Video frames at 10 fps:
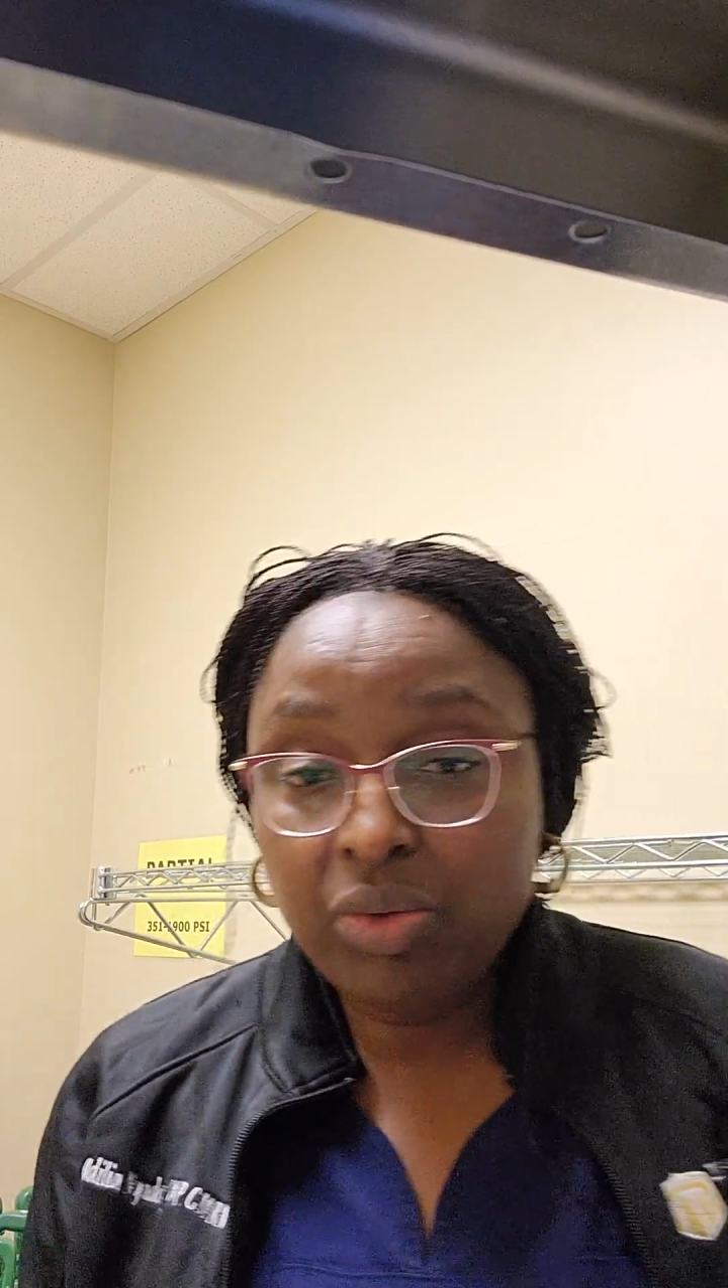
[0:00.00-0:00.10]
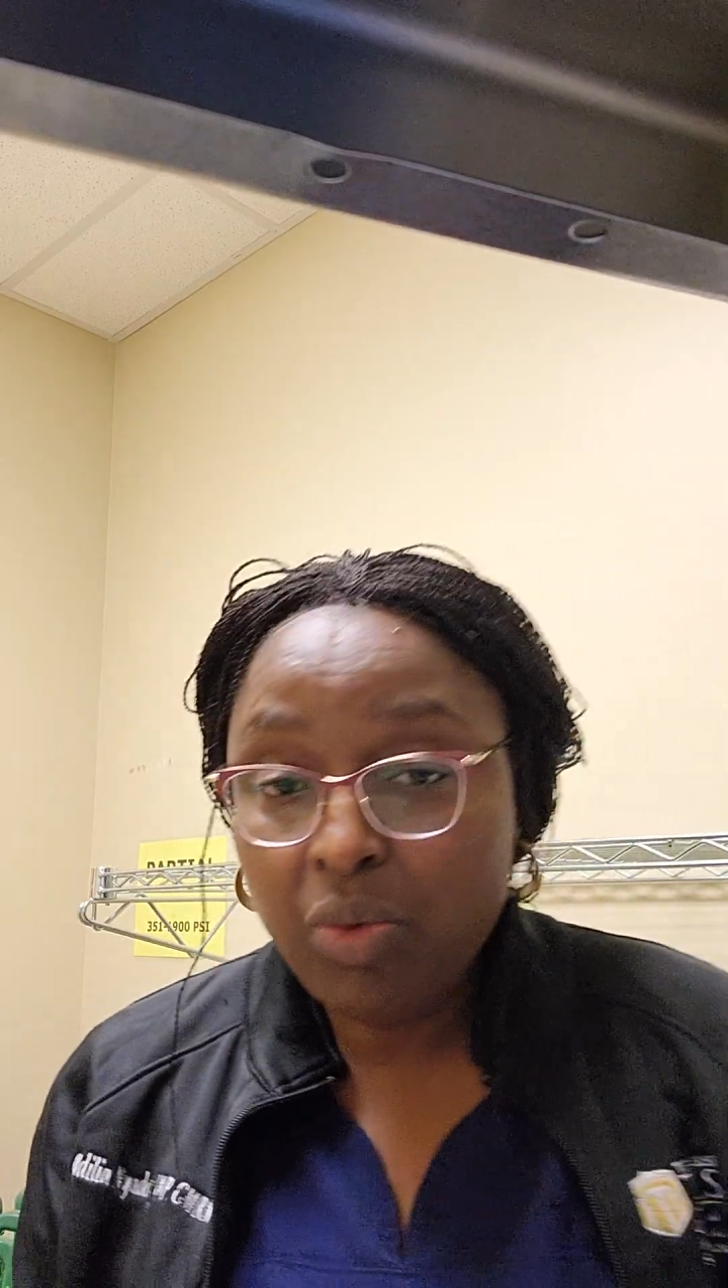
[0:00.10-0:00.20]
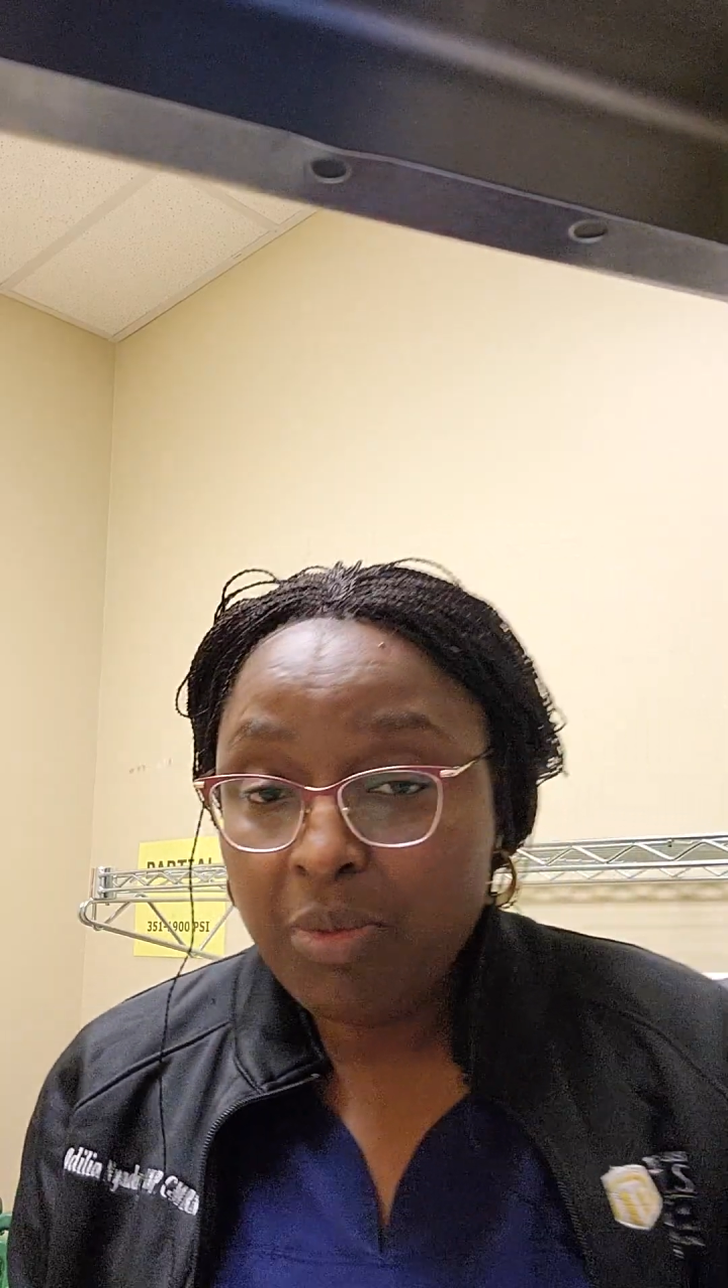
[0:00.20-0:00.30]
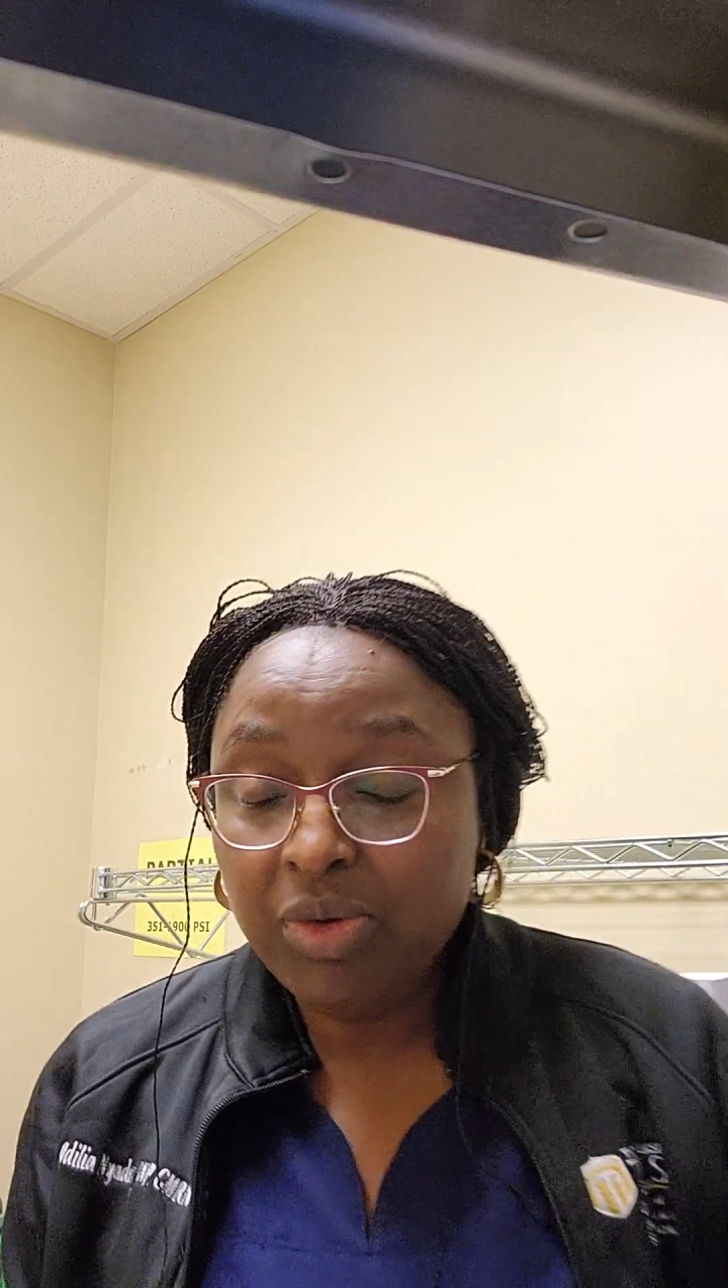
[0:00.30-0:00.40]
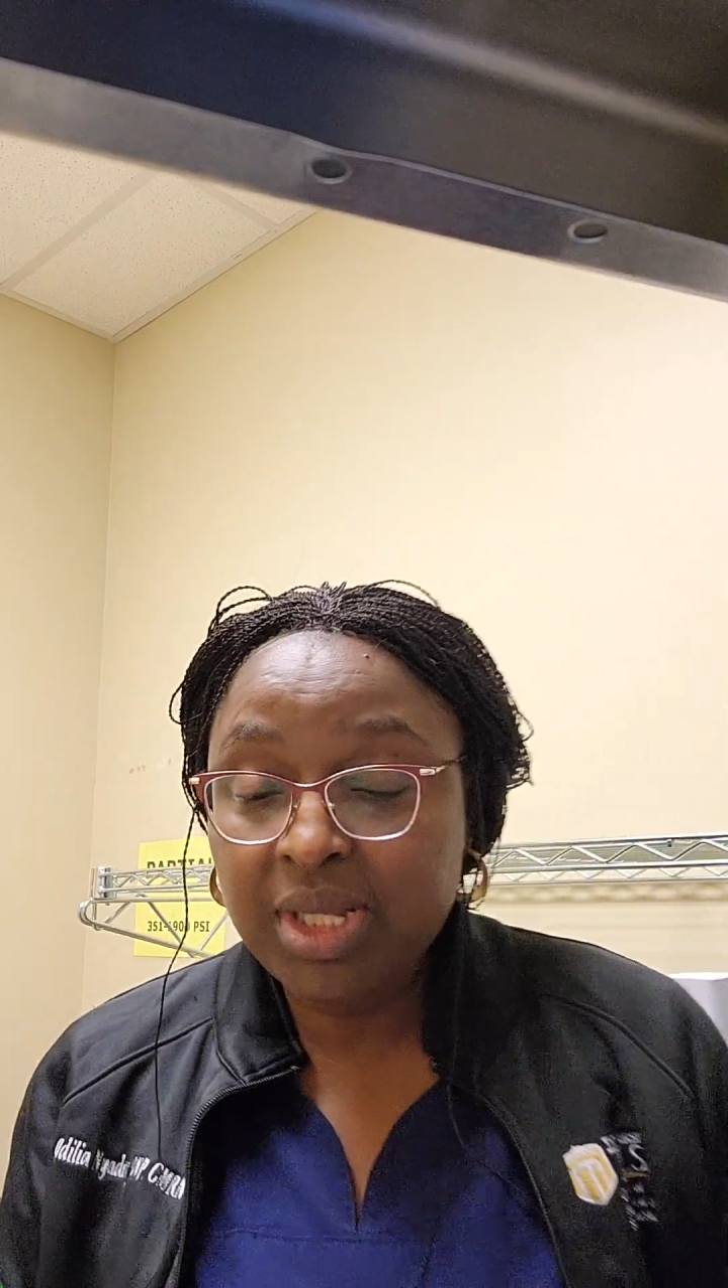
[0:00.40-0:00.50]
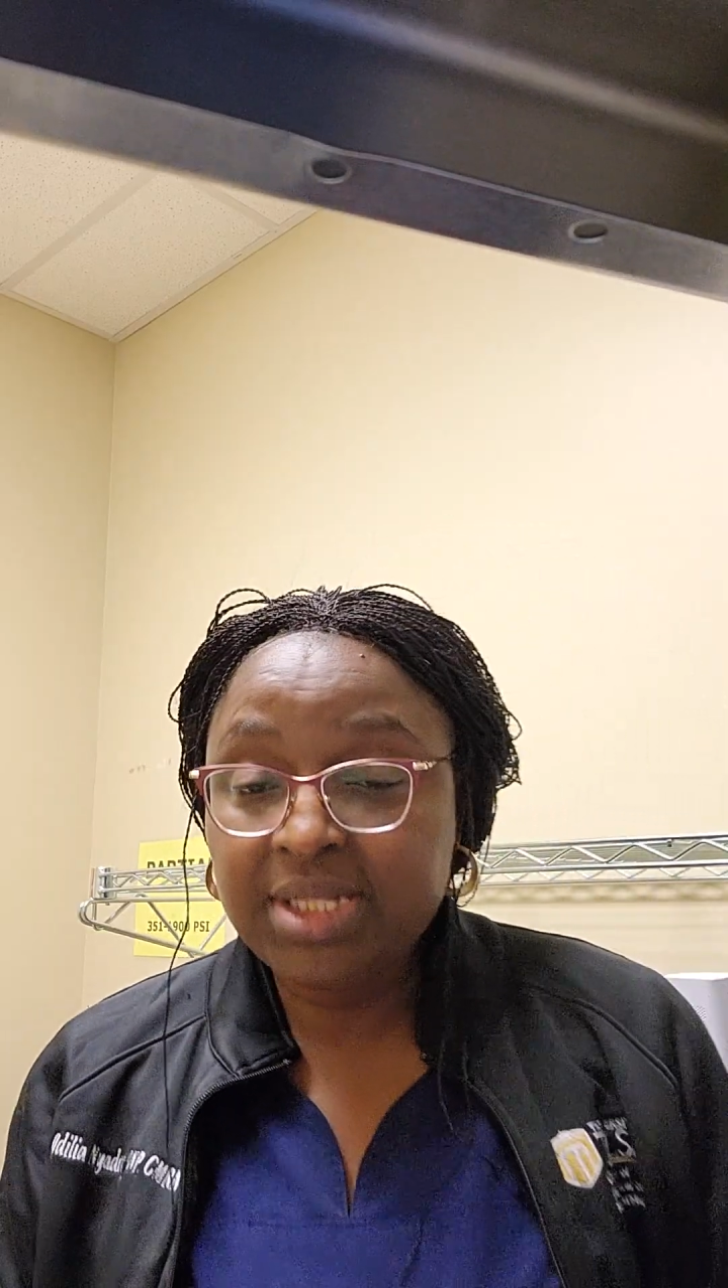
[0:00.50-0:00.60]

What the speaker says: hormone